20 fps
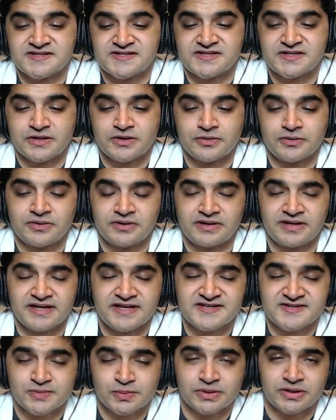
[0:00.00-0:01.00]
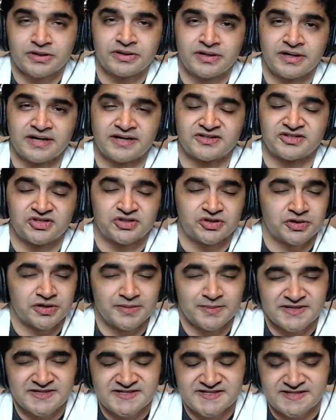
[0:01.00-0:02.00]
So these were
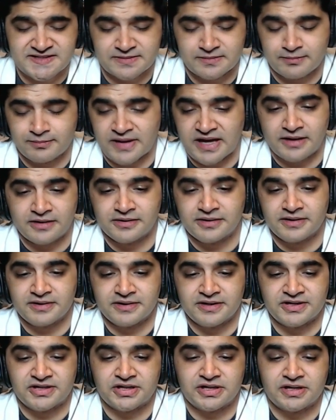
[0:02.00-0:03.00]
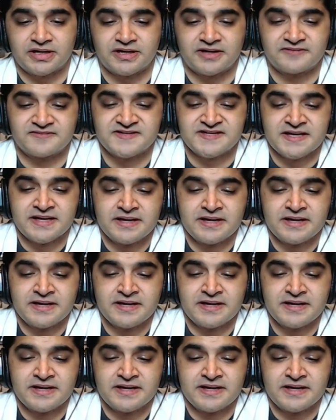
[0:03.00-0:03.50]
extremist ballot initiatives